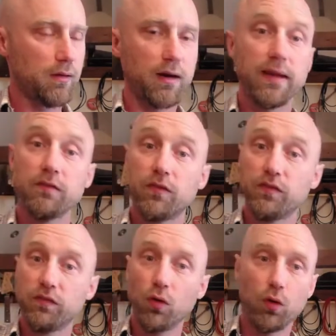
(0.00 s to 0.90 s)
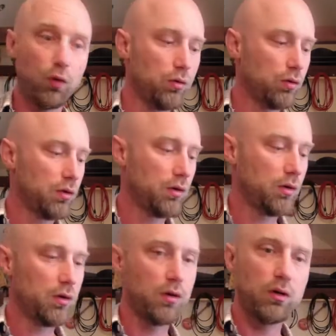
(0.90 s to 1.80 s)
All right, then for 4,
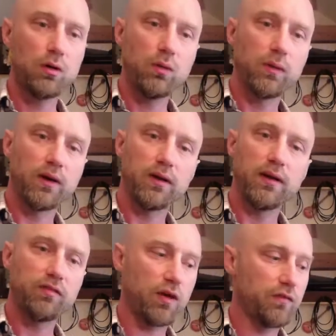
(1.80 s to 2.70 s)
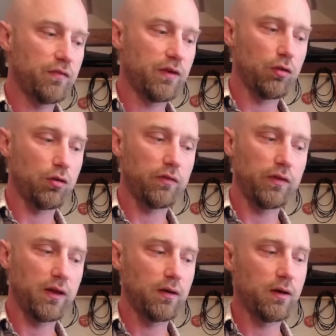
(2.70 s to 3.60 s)
we're going to lift our fingers off
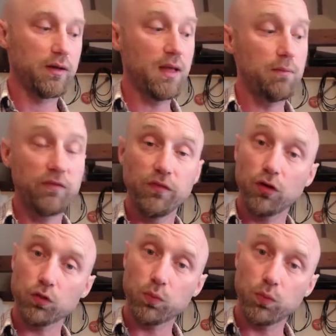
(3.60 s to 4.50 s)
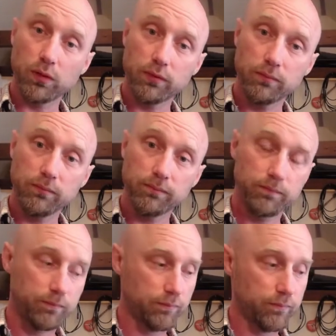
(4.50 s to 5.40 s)
here. I'm going to keep my first one on.
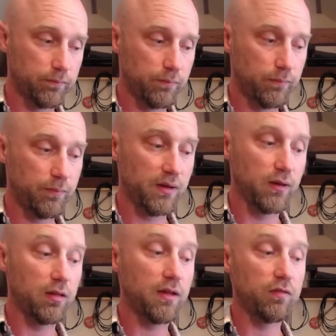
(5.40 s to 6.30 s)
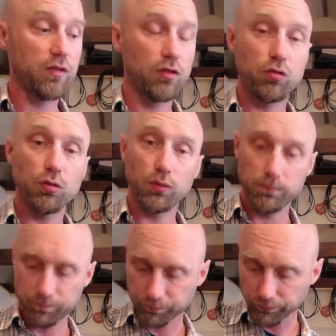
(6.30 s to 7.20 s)
I'm going to lift these 2
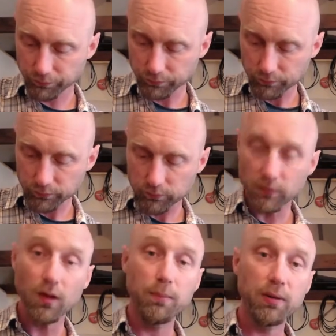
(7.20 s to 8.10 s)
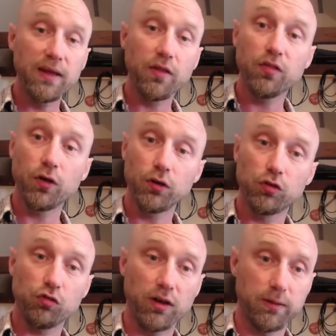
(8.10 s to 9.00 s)
and play the
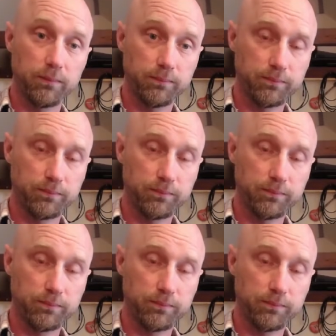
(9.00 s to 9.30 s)
3rd string.